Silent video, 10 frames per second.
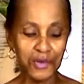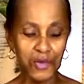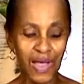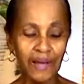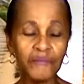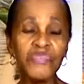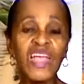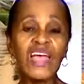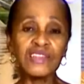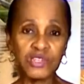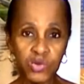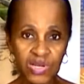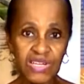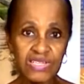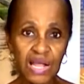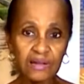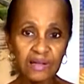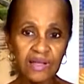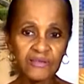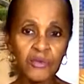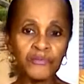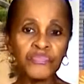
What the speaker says: while, and the $20 level.